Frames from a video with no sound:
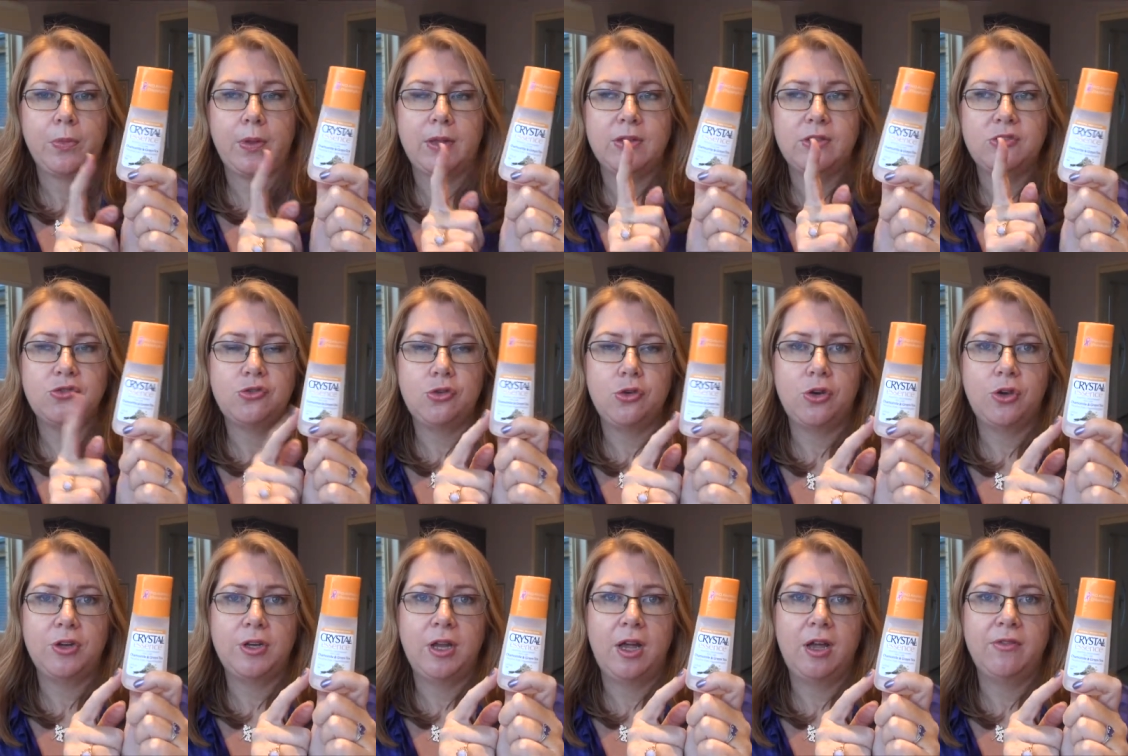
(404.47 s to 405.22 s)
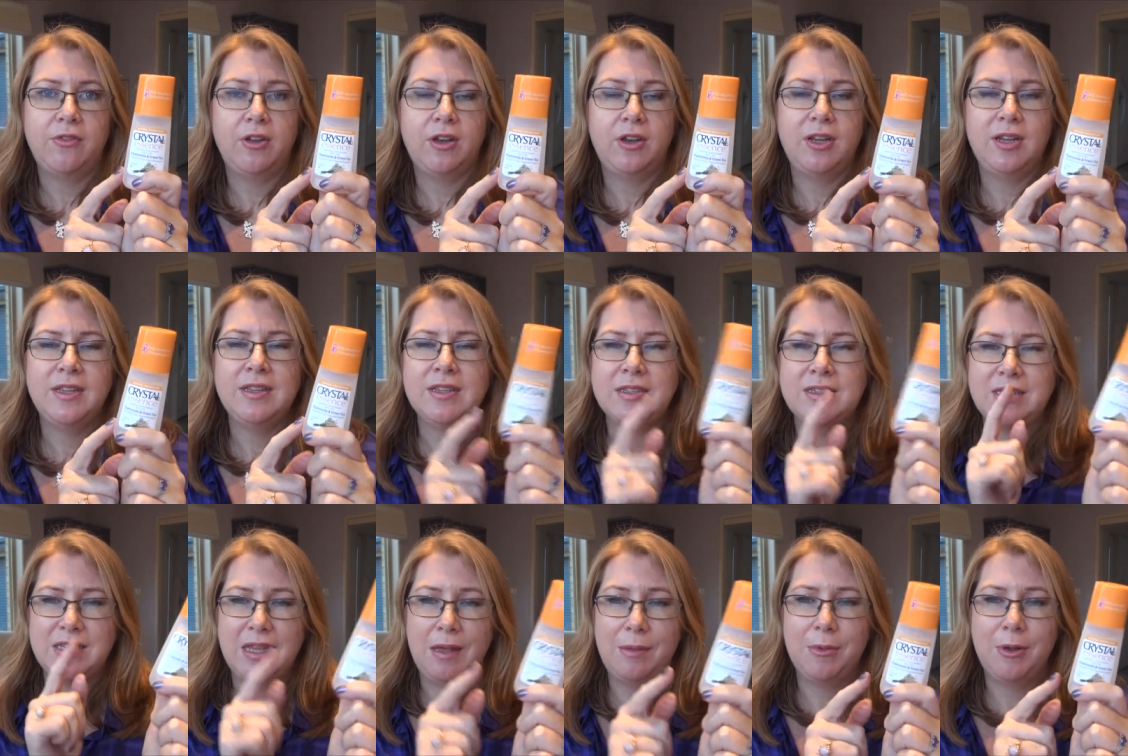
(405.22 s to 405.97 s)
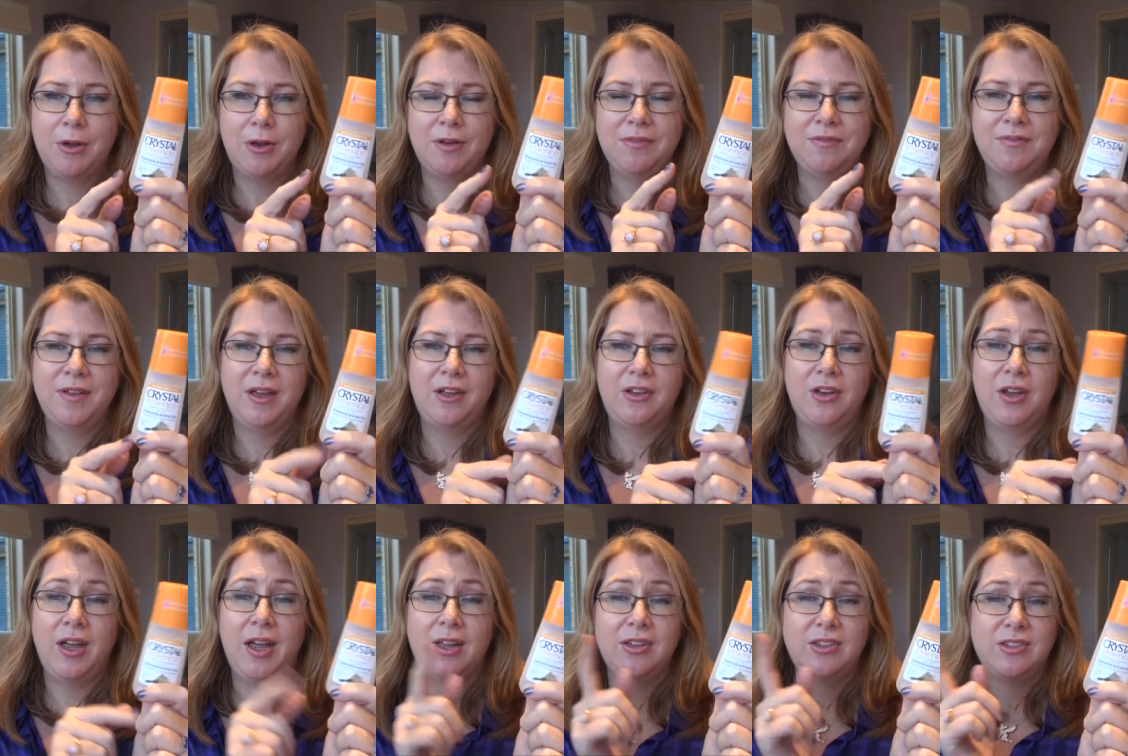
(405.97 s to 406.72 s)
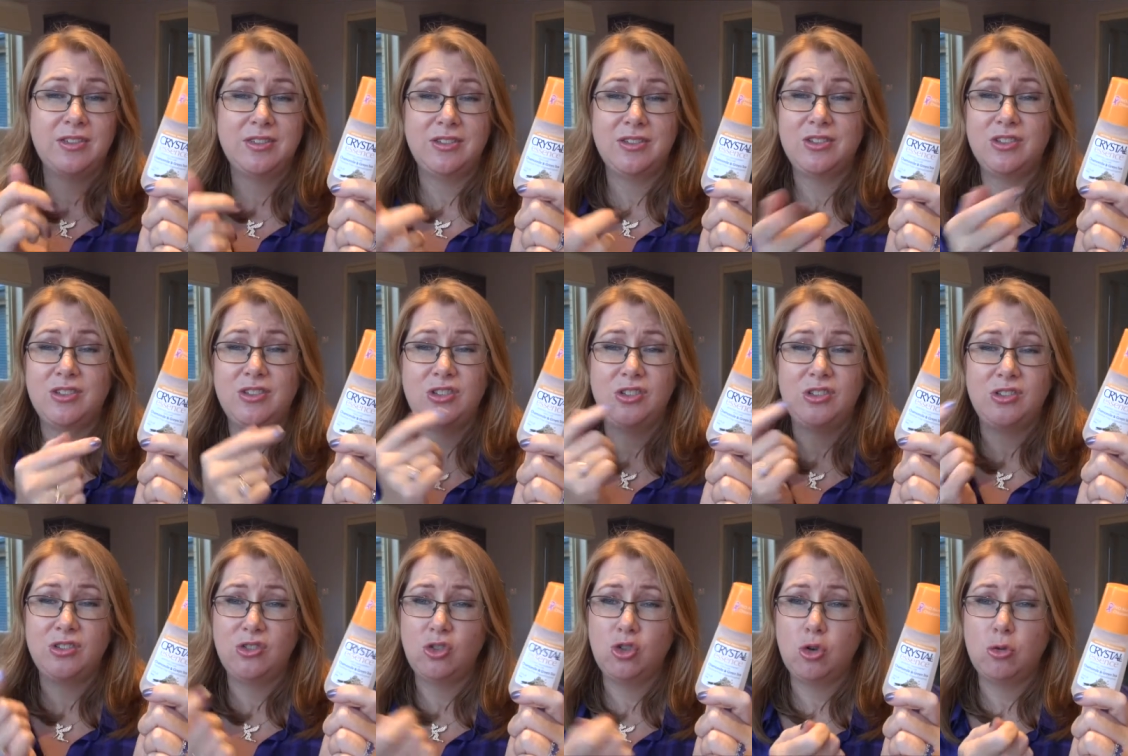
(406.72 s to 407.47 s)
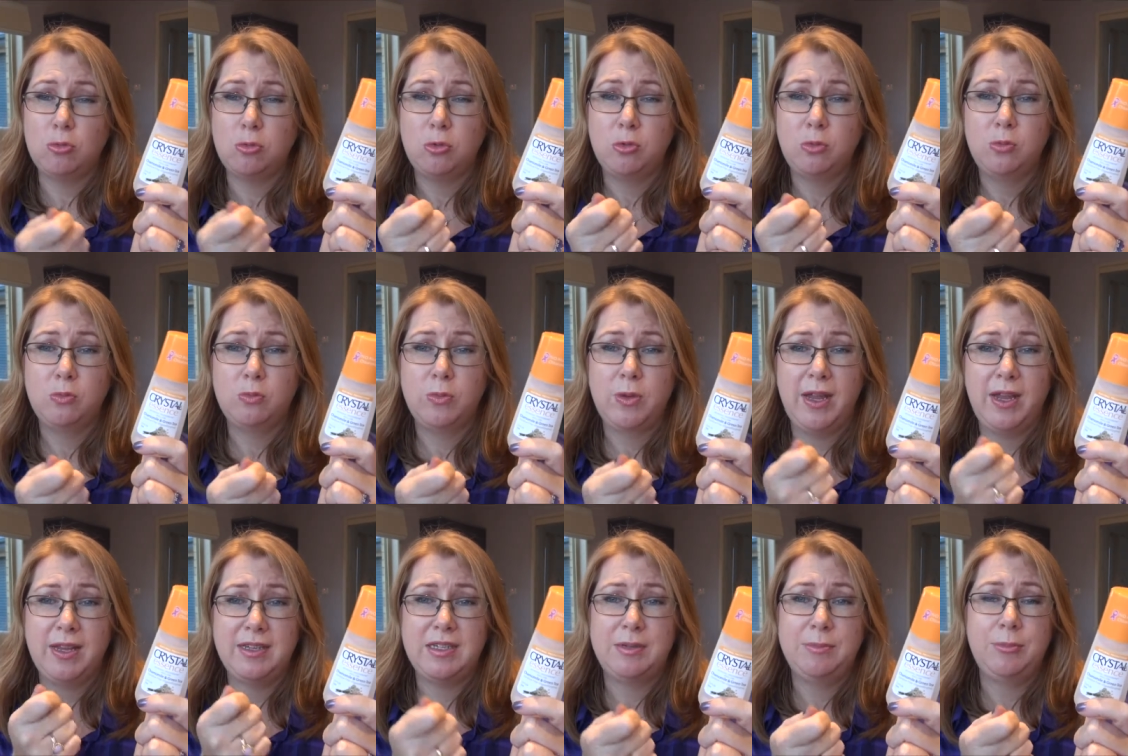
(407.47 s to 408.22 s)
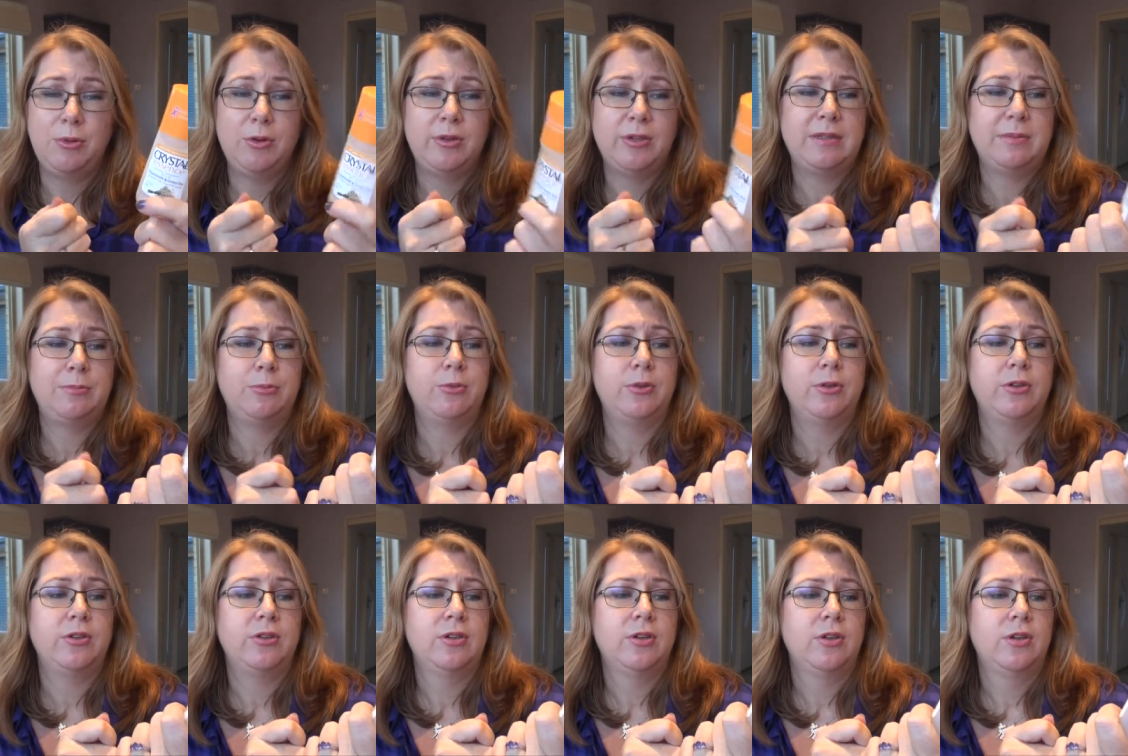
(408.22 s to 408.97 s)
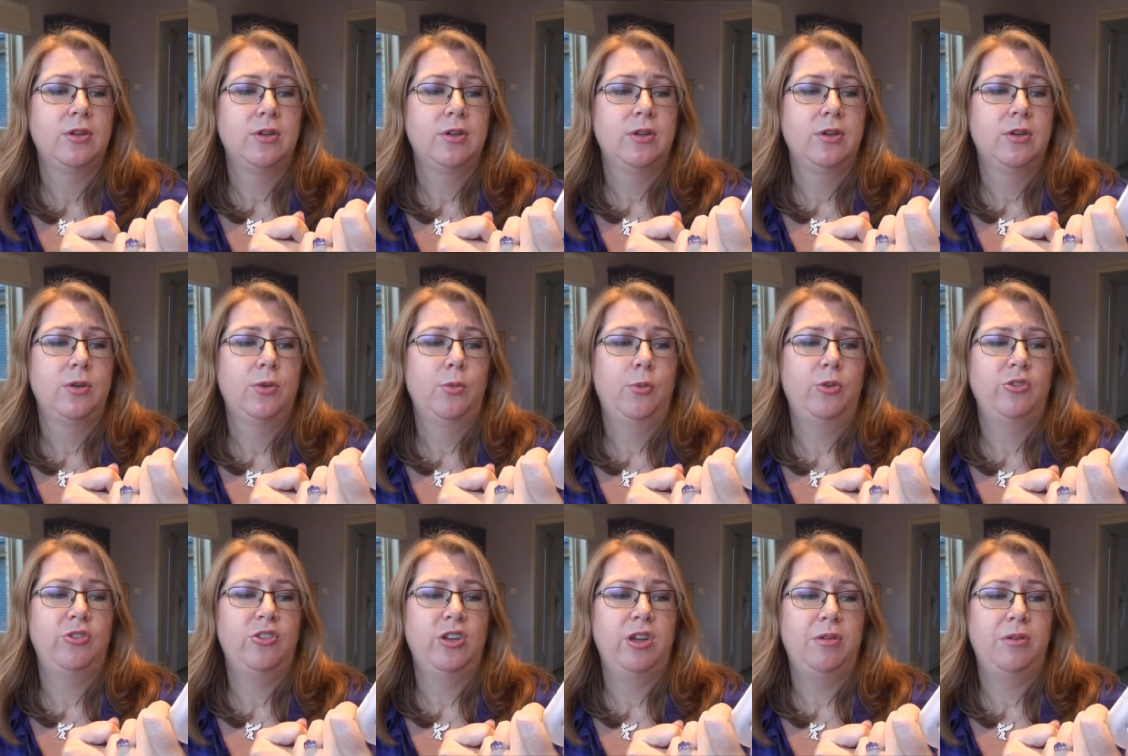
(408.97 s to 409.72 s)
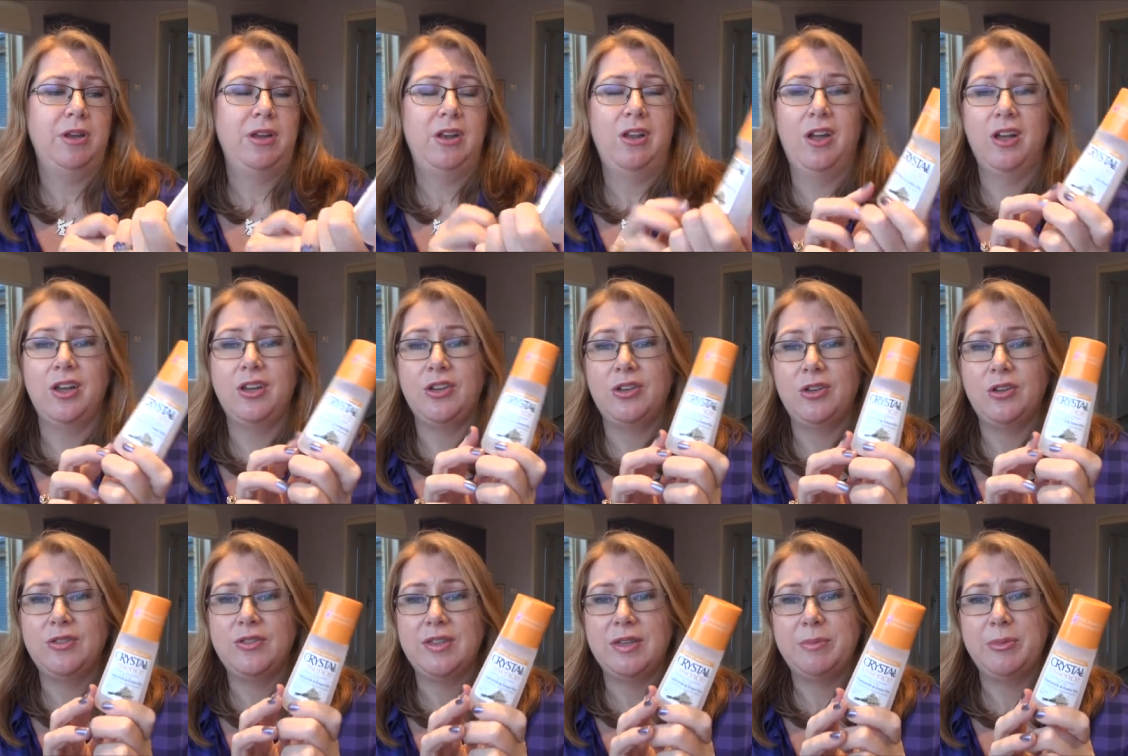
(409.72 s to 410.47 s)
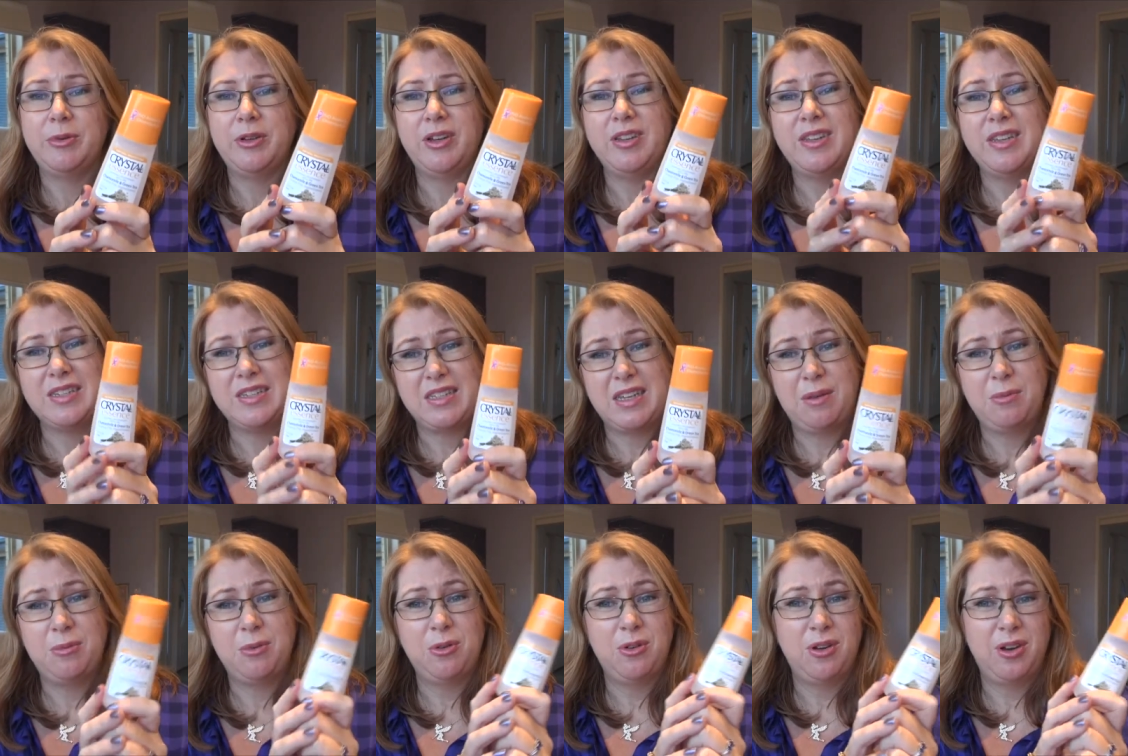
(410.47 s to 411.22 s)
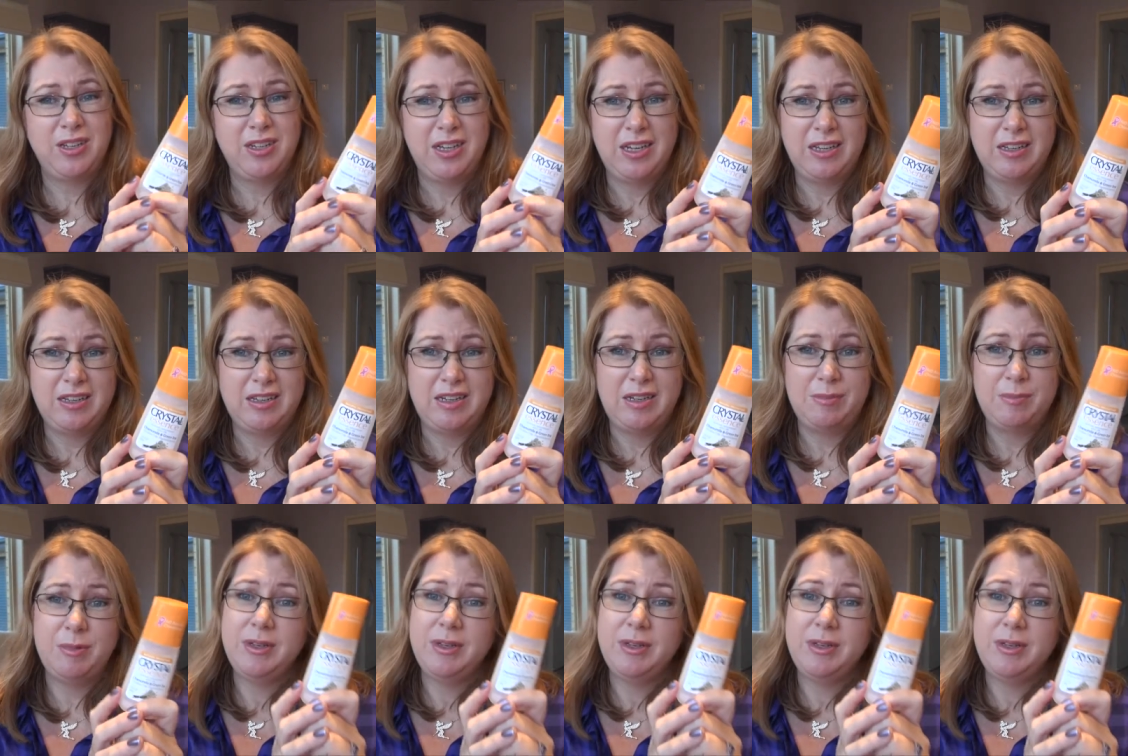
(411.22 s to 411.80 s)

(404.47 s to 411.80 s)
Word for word: strong enough. In the summer I found I had to just use a normal antiperspirant, which I don't really like using, but in the summer I needed it.